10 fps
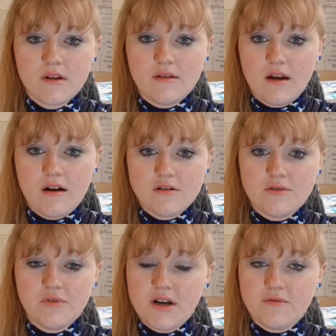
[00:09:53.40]
They aren't
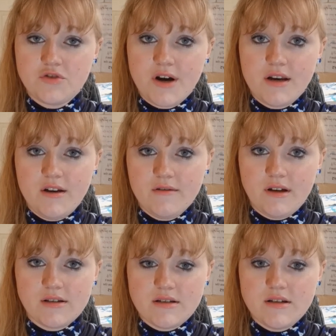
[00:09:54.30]
afraid of trying new
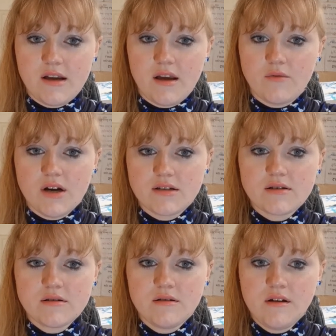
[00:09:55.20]
things and taking
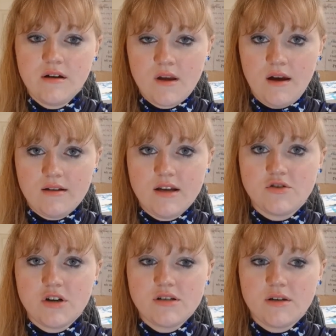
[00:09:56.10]
risks, and they
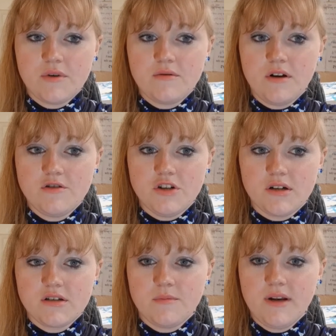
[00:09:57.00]
trust their own
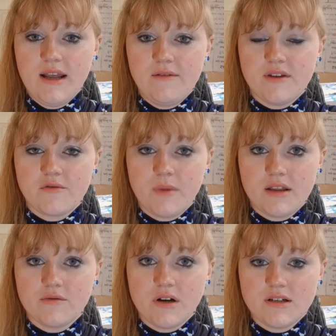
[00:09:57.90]
logic to believe they've made
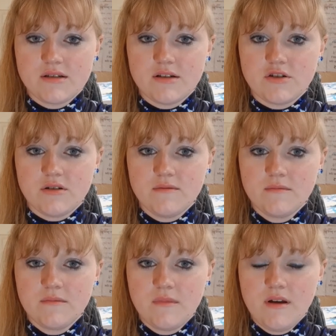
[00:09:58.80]
the right decision.
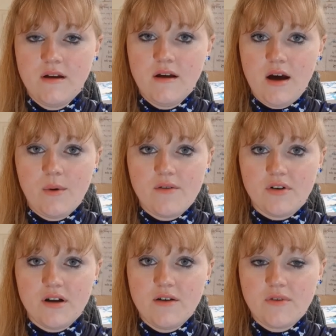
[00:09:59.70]

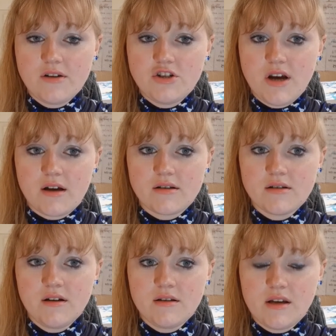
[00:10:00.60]
However, if unchecked,
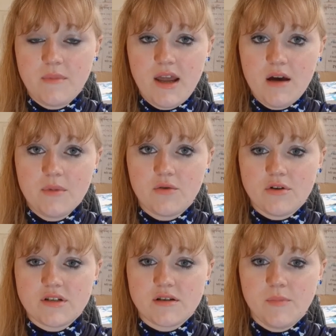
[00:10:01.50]
they may come
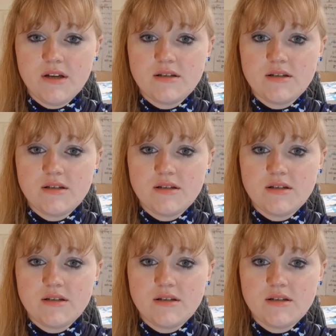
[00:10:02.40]
across as a bit